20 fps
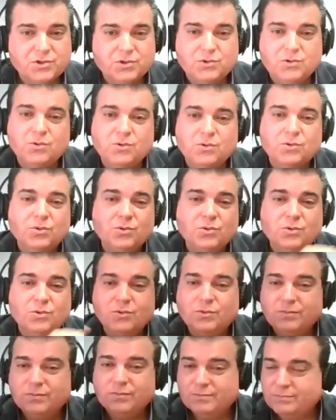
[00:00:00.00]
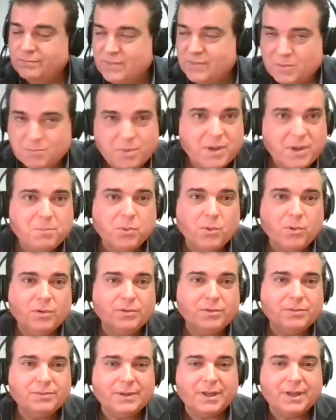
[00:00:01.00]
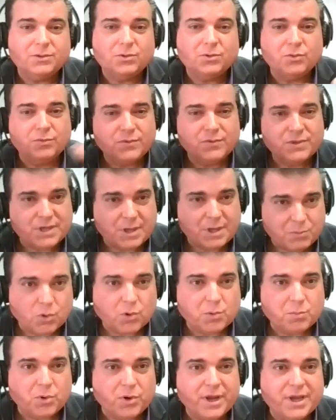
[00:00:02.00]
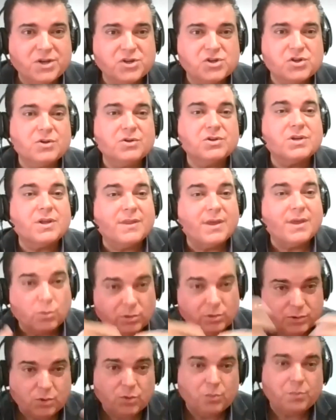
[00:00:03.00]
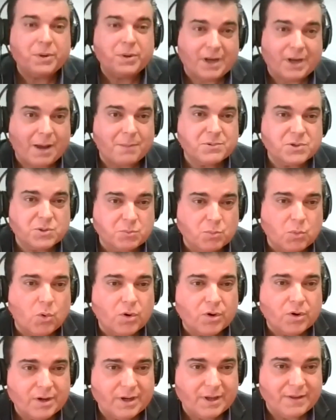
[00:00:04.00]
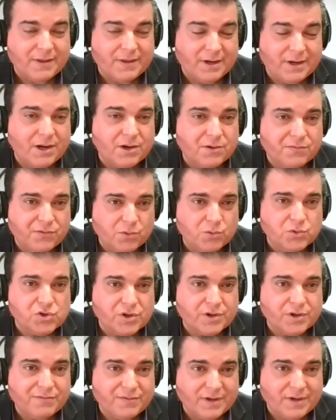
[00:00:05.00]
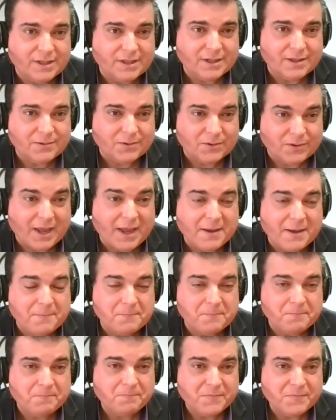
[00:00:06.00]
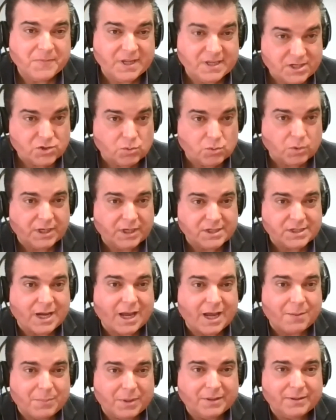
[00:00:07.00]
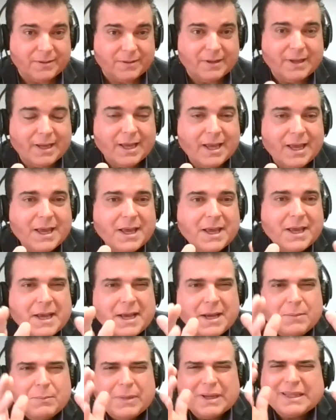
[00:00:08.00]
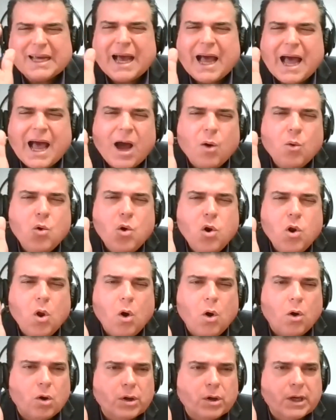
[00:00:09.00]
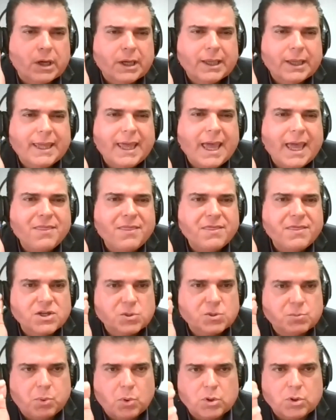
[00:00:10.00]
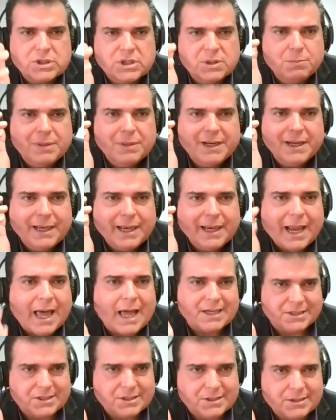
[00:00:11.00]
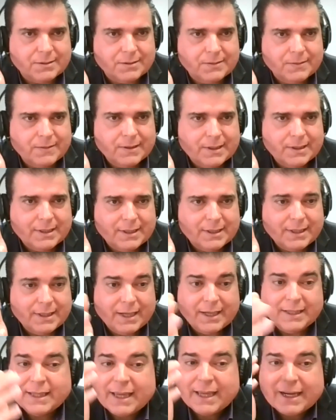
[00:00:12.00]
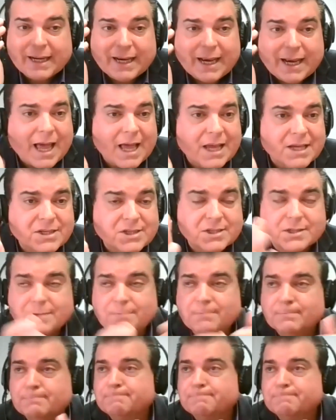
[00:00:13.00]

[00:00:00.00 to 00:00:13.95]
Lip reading: to the people and to some corporations, and they will do perhaps more in the near future if needed, okay? This is what has happened. But how long can this possibly last? It can last